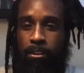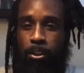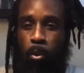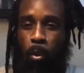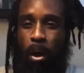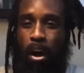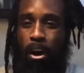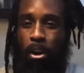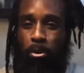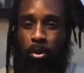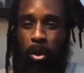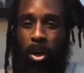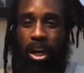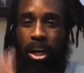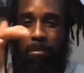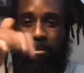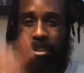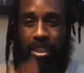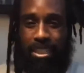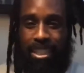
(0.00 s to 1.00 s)
Through all the
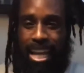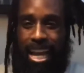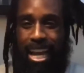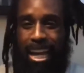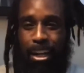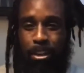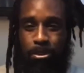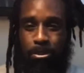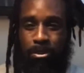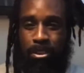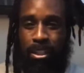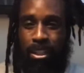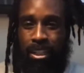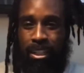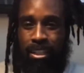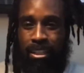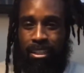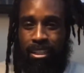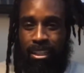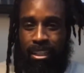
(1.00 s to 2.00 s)
ups and downs,
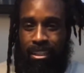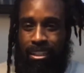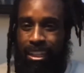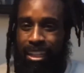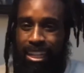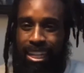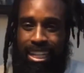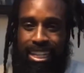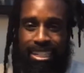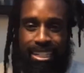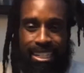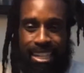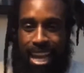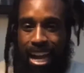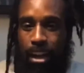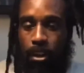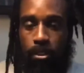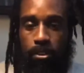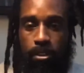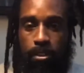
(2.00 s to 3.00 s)
the ins and
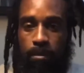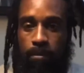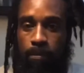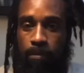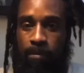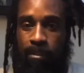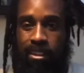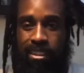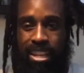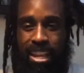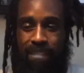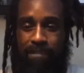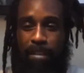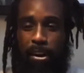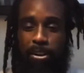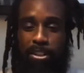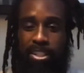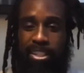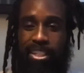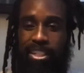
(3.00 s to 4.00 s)
outs, the
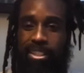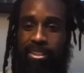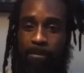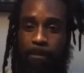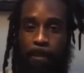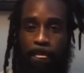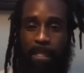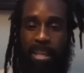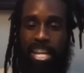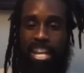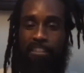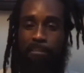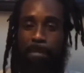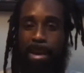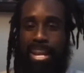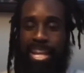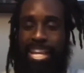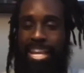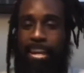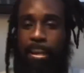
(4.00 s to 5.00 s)
adversity, and
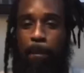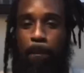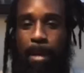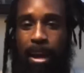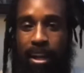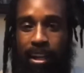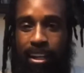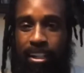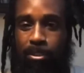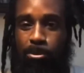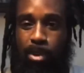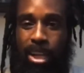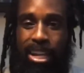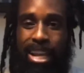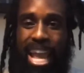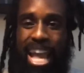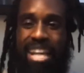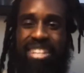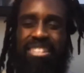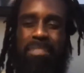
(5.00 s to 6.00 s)
everybody counting him out, guess what?
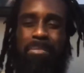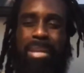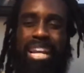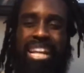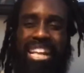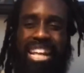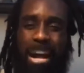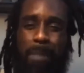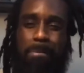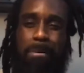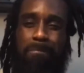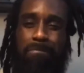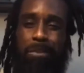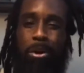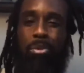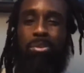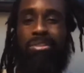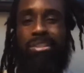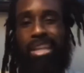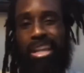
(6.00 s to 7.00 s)
He had something that kept him
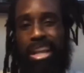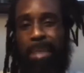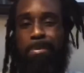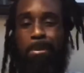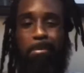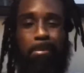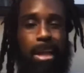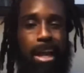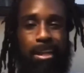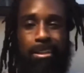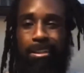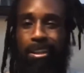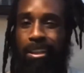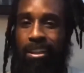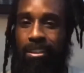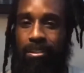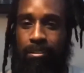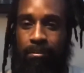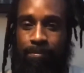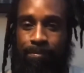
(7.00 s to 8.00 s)
focused, that kept him locked in.